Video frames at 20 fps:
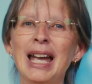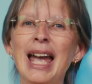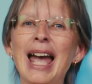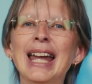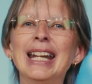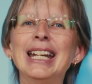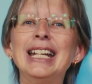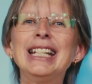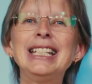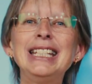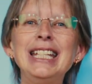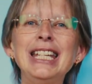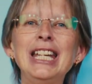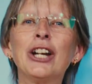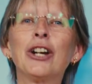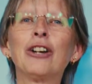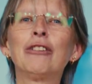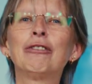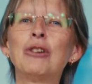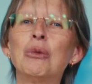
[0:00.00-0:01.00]
And a
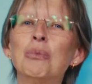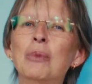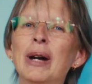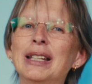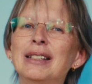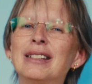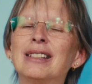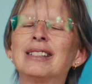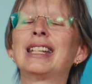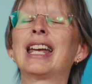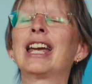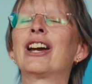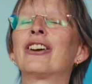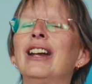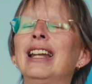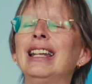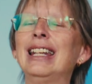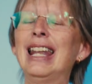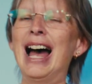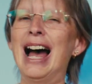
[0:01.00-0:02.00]
year from when
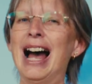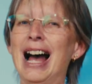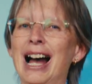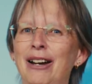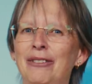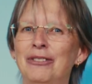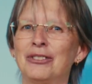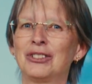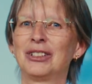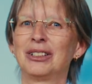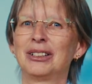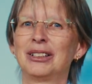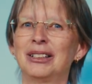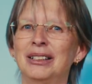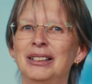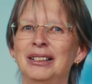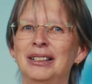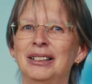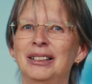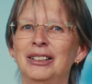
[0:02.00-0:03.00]
Sarah laughed,
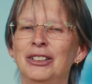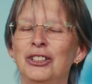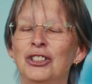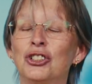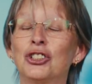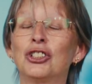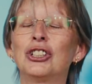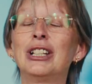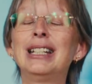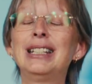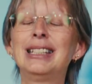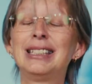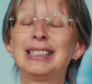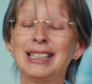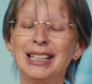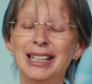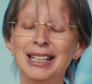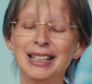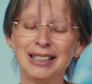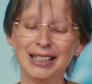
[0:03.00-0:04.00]
she
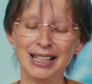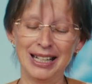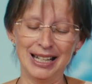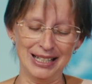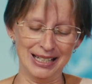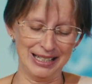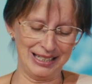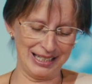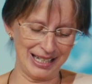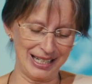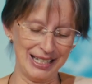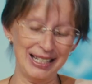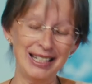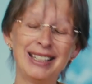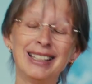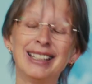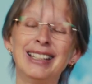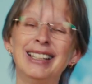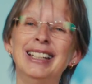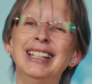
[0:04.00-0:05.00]
did indeed
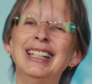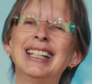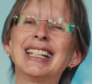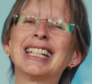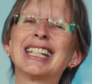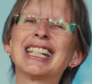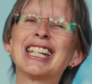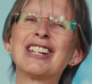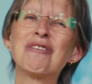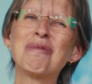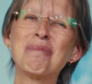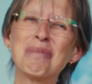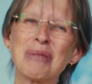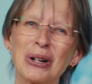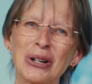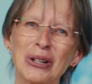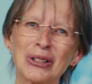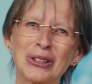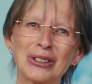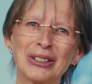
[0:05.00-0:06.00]
give
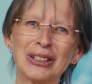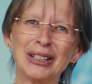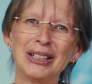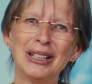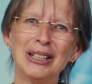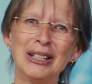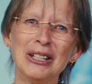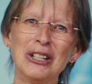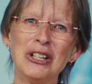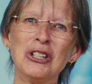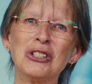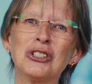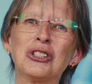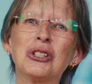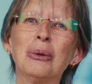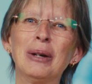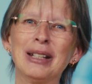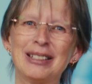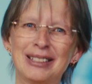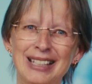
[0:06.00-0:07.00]
birth
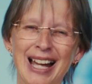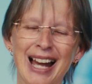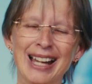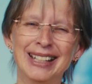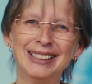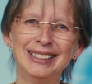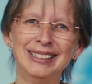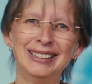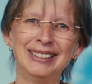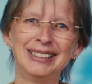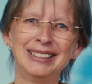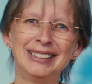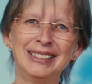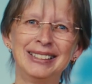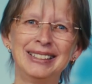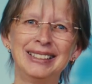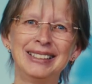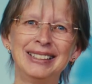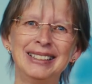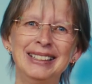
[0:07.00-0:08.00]
to a son,
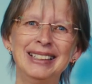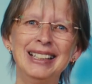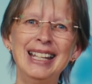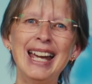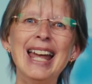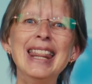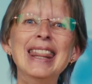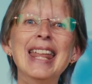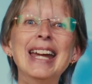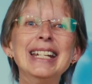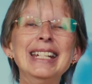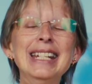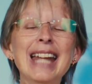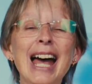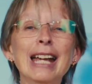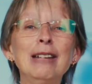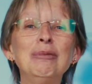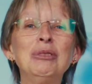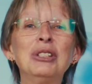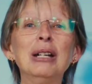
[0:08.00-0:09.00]
and they
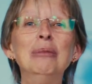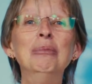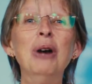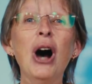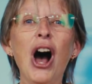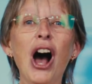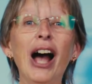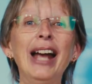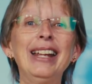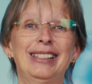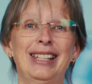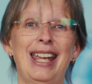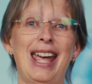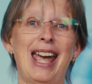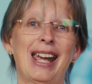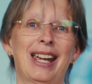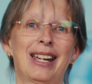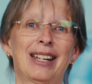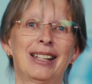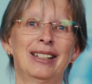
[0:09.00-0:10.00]
named him
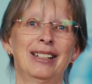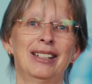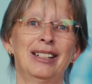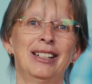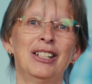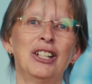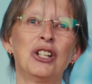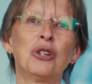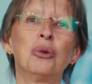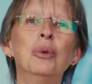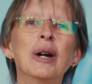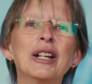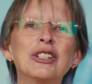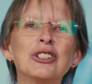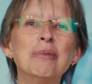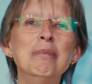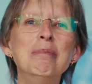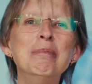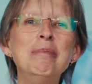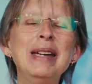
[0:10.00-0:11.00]
Isaac, which
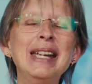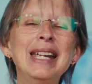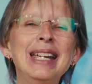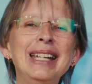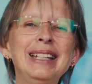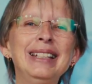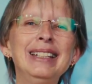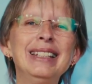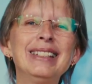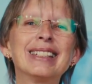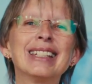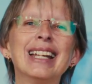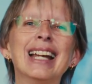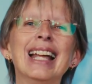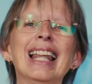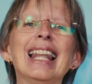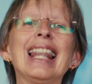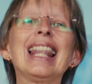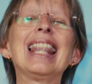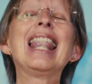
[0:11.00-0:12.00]
means
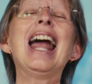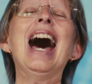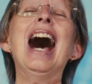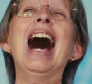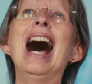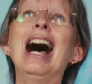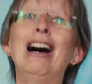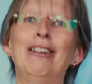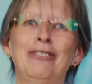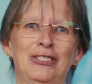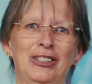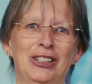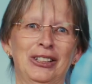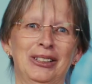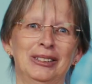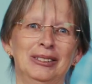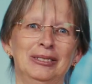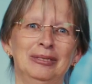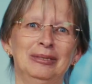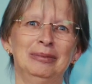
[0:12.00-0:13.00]

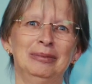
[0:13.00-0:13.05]
laughter.